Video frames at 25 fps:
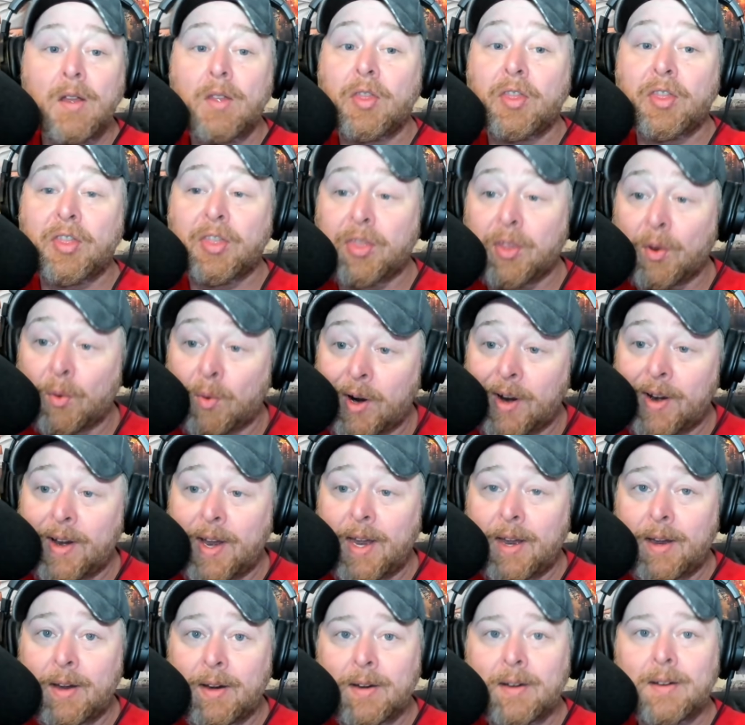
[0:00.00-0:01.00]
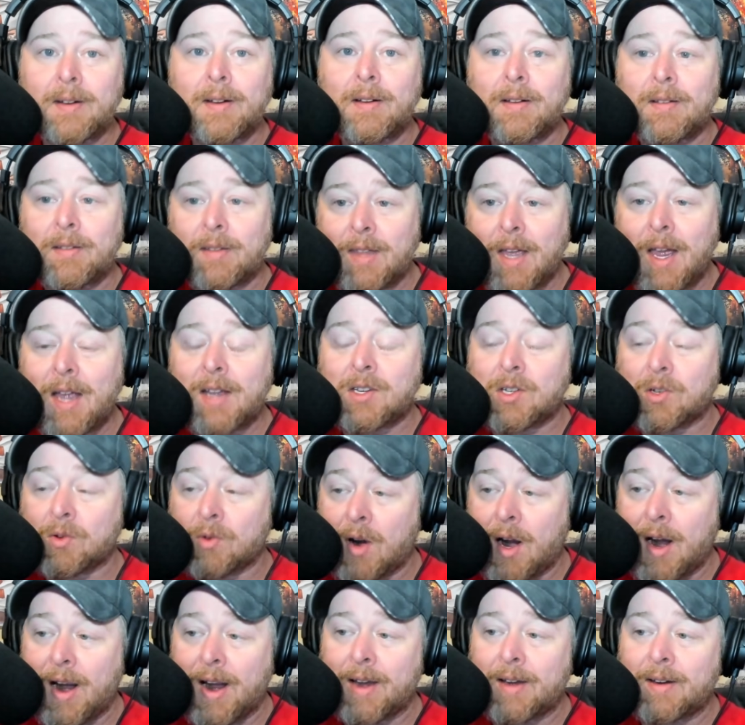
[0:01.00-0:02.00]
Three. That's
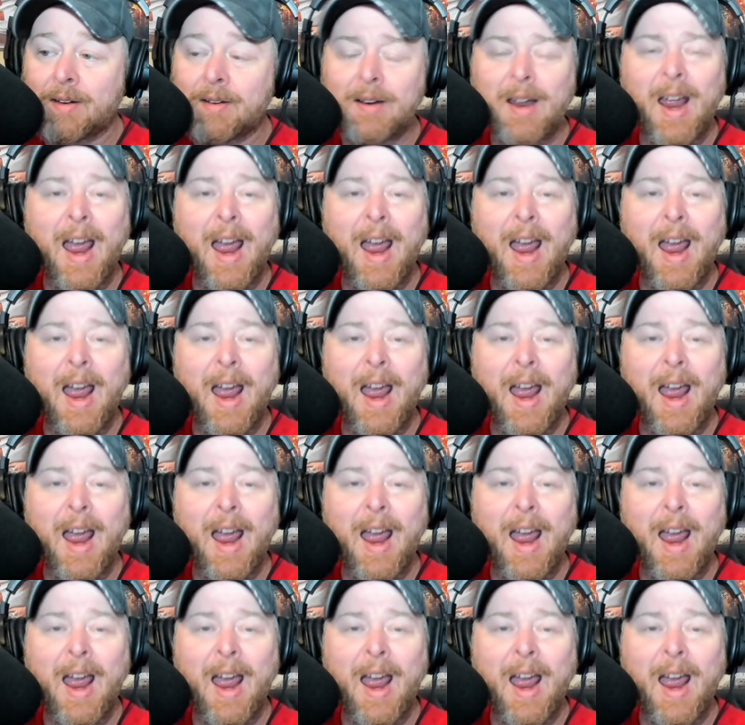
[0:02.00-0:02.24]
right.